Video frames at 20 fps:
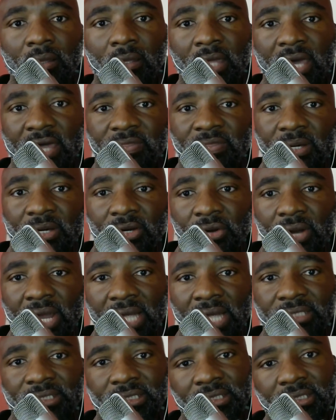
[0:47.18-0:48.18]
at the
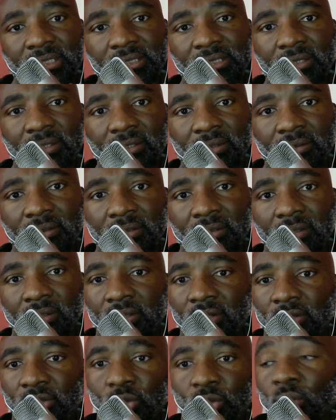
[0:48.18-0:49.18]
crash
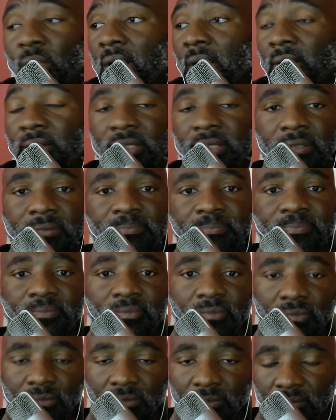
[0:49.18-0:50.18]
throughout,
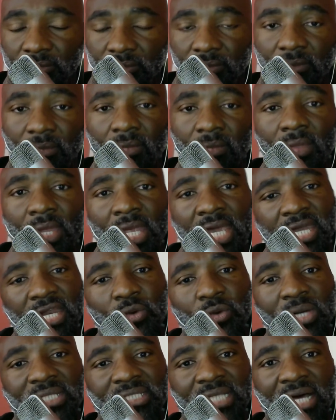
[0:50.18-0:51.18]
and
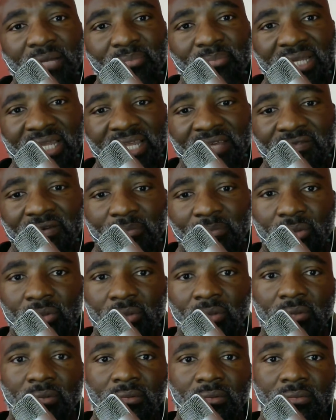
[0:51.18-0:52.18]
it was
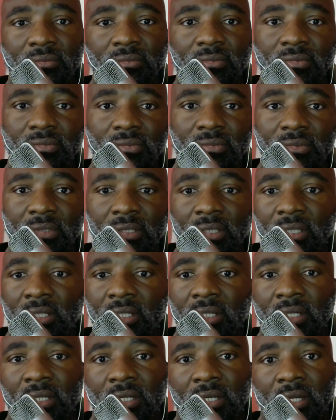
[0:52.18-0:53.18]
unbelievable.
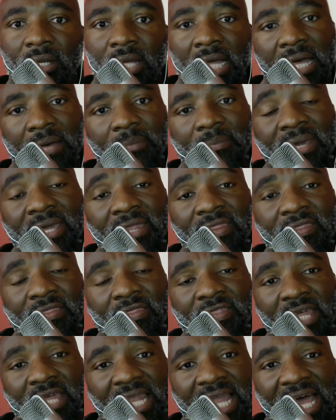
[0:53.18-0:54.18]
I
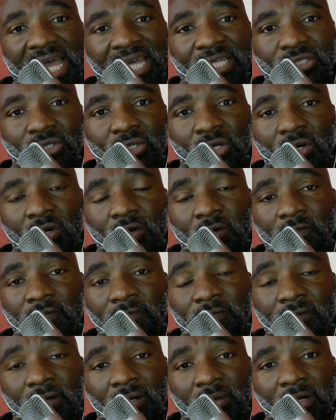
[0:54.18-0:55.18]
mean, the likes
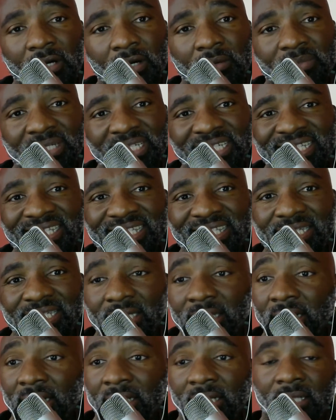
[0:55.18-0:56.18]
of
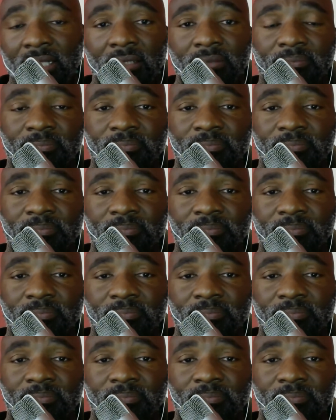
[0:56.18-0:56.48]
Minister